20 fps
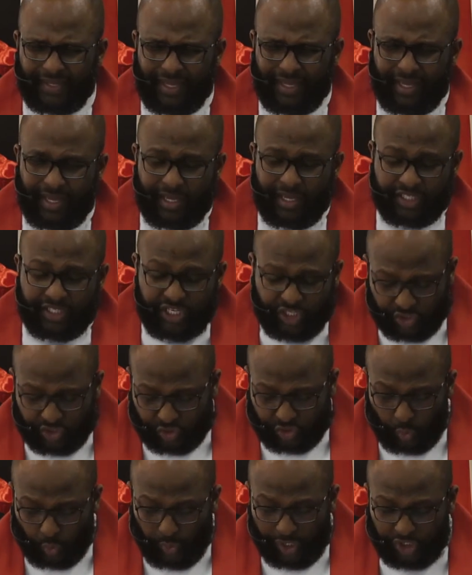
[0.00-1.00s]
Teach us
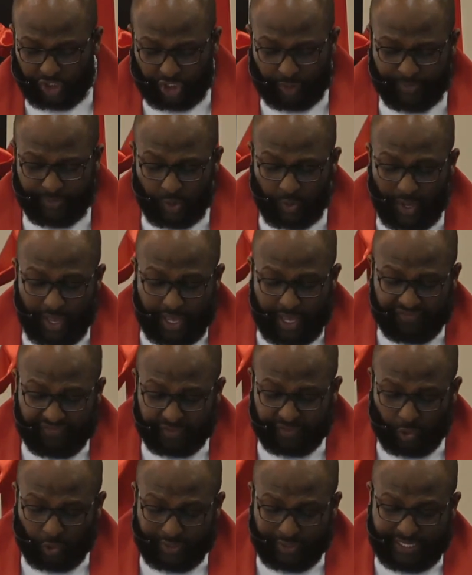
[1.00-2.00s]
to worship you even
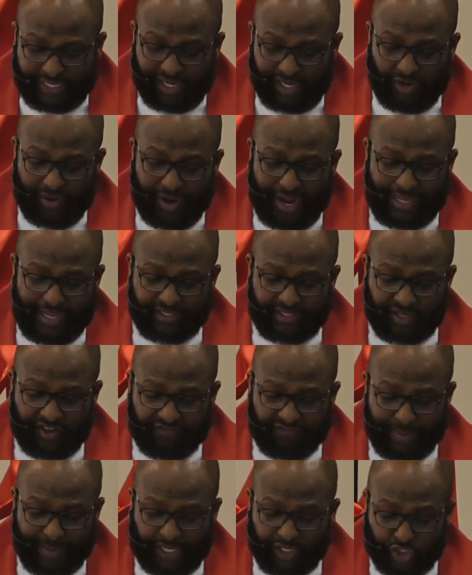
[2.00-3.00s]
though we take our hands off,
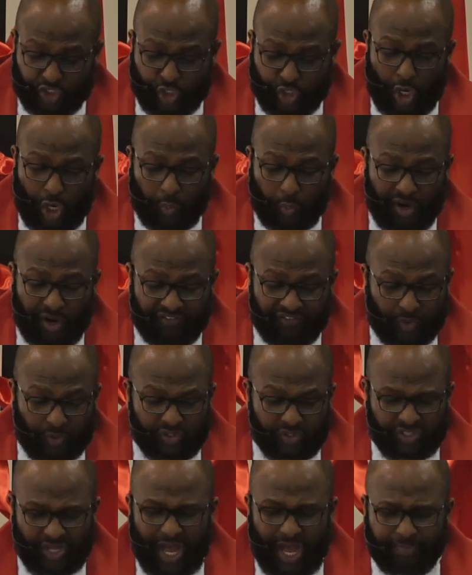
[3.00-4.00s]
because your worth
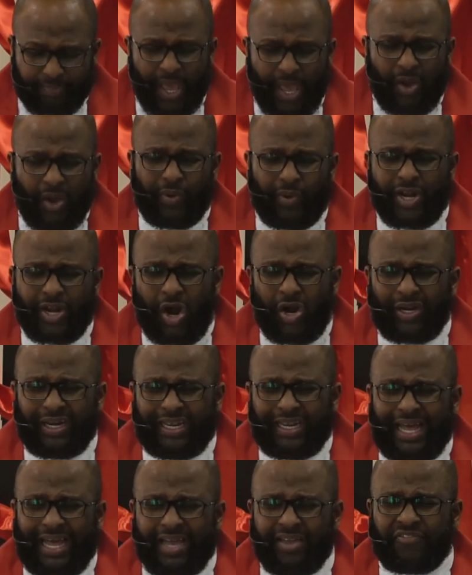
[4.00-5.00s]
goes up when our
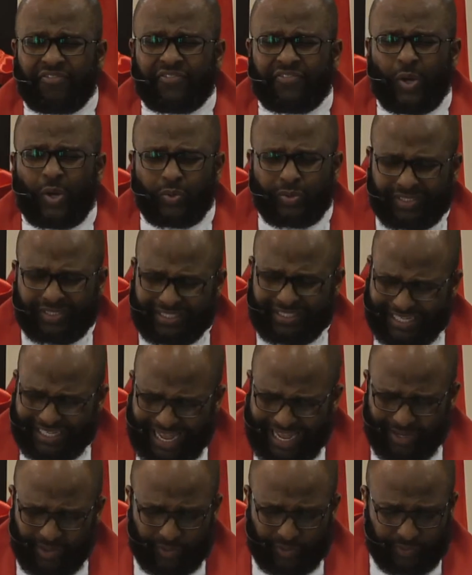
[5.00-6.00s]
life goes
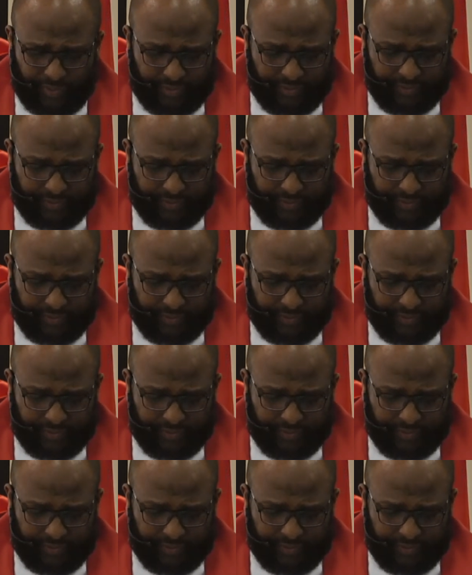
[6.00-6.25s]
down.